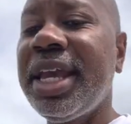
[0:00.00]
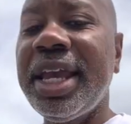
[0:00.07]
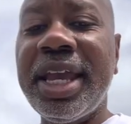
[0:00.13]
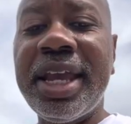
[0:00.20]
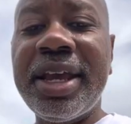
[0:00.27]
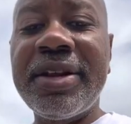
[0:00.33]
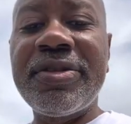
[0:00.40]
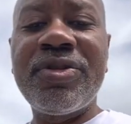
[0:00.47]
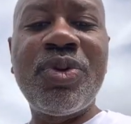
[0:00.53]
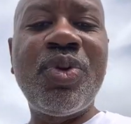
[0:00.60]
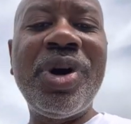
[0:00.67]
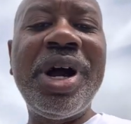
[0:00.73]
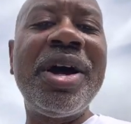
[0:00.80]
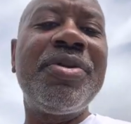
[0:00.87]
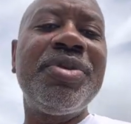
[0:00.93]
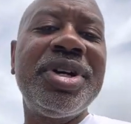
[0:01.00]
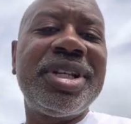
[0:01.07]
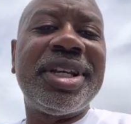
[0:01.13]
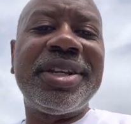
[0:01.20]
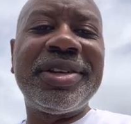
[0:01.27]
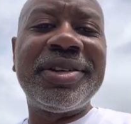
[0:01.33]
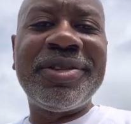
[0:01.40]
and why
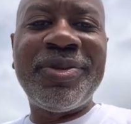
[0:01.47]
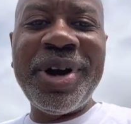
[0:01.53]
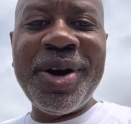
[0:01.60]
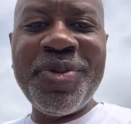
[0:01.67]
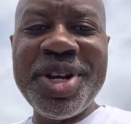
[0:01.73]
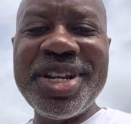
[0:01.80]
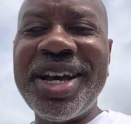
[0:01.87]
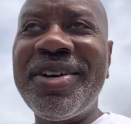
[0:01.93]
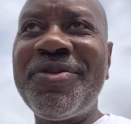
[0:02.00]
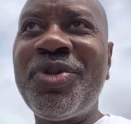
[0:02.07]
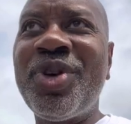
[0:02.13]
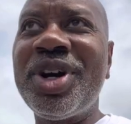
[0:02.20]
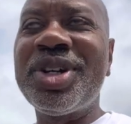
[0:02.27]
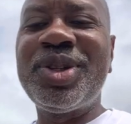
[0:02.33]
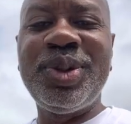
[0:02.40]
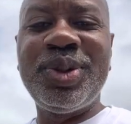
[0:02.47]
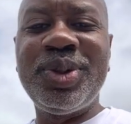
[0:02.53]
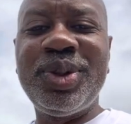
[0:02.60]
wouldn't it? Why wouldn't I want